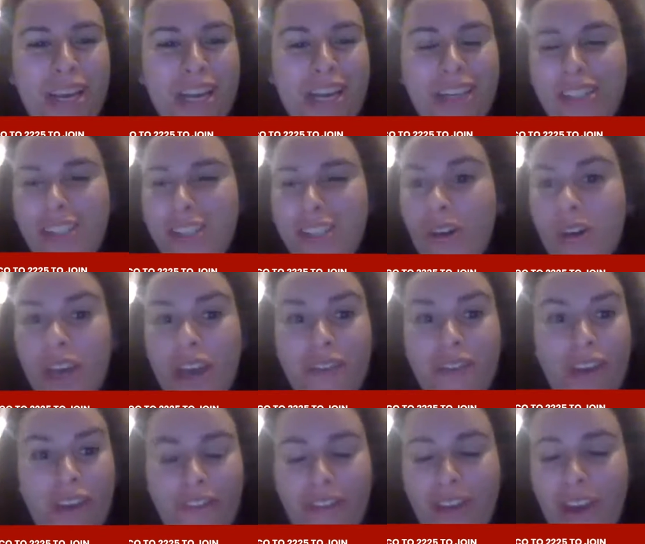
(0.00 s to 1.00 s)
Is there,
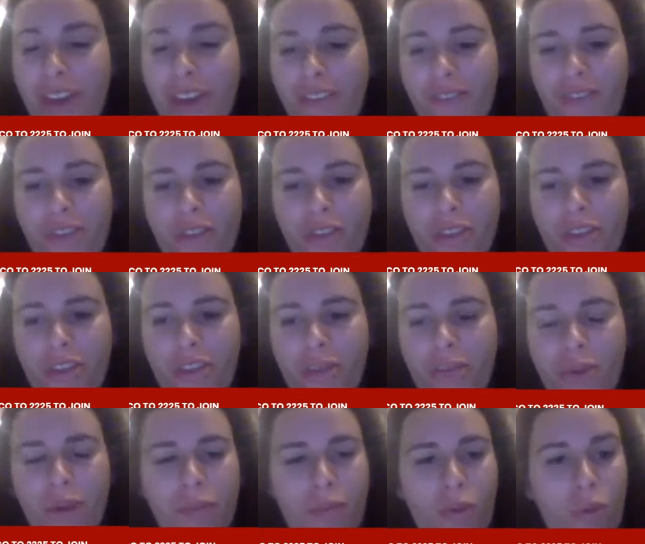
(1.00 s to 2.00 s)
if any of
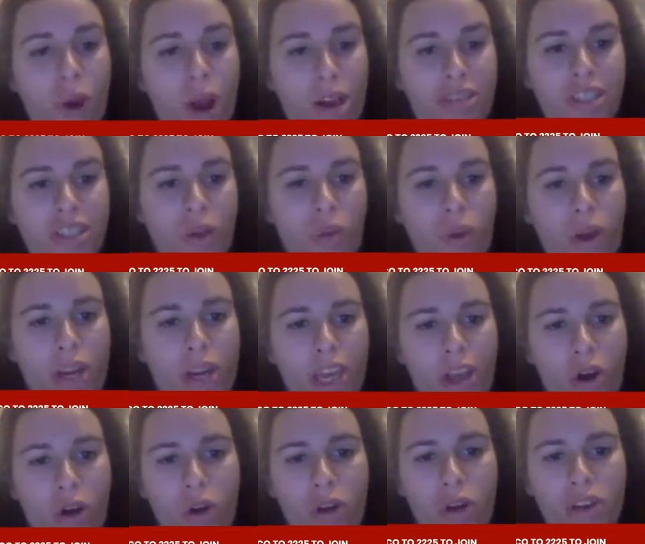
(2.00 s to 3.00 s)
the people watching want to
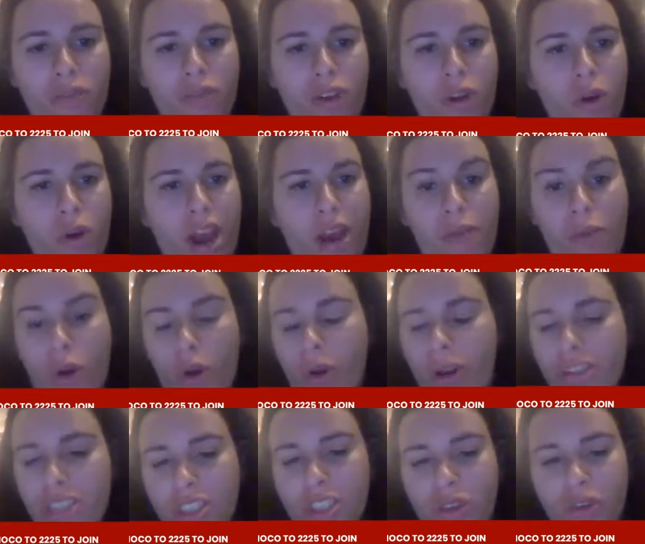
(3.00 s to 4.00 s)
get a hold of you or have more
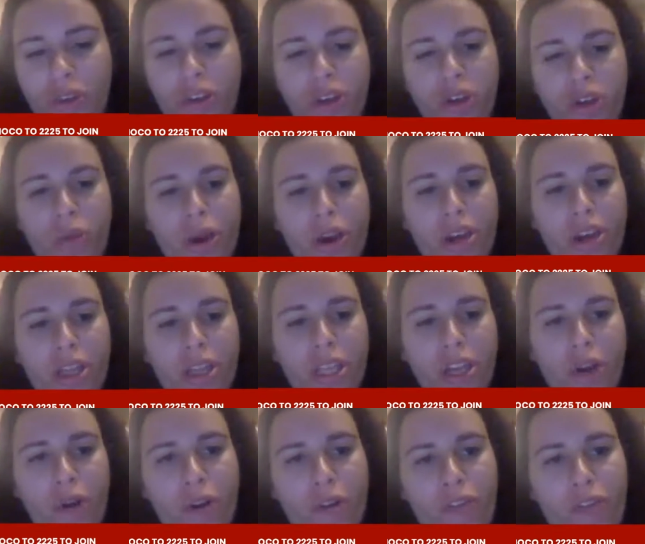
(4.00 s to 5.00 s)
questions for you, where can
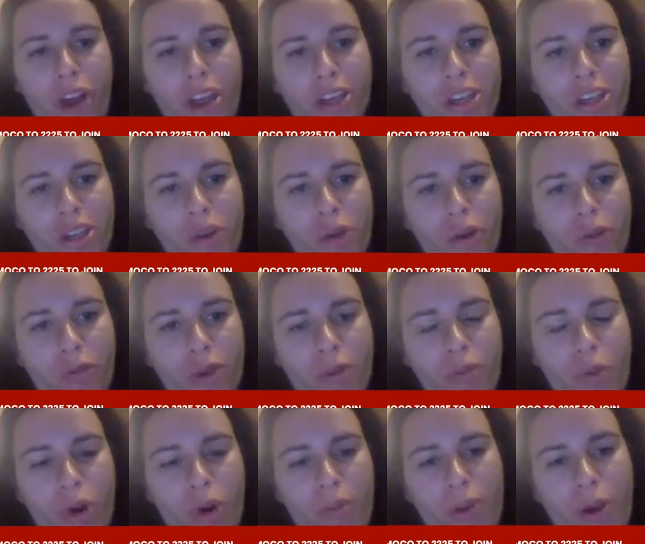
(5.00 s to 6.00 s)
they go to find you or
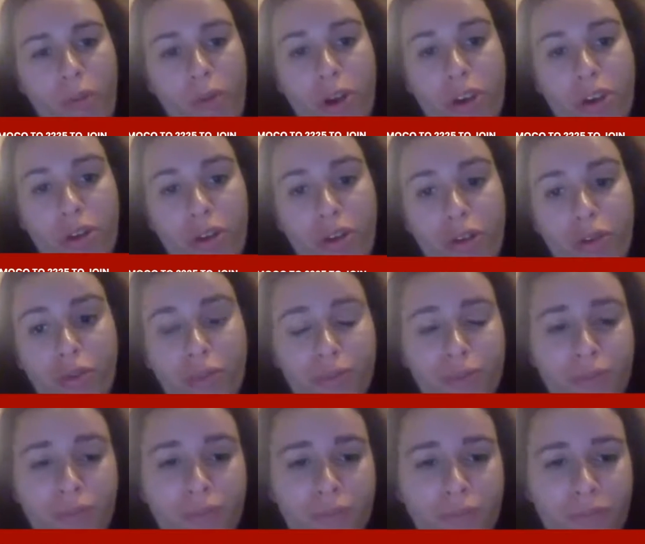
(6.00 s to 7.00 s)
read more about what you
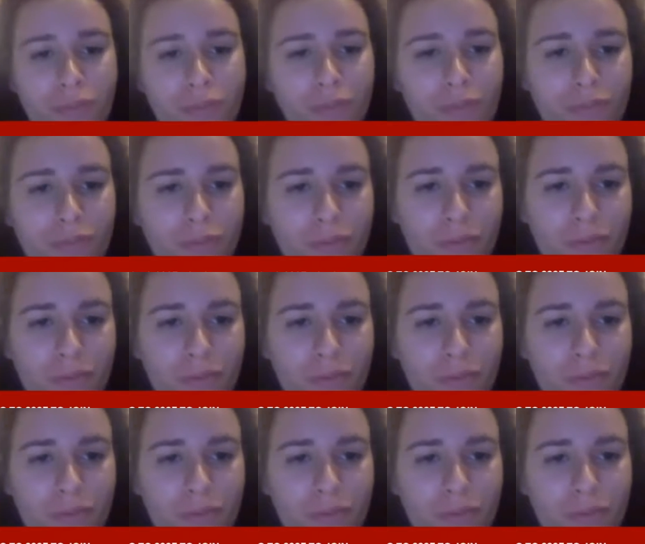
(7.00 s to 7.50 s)
do?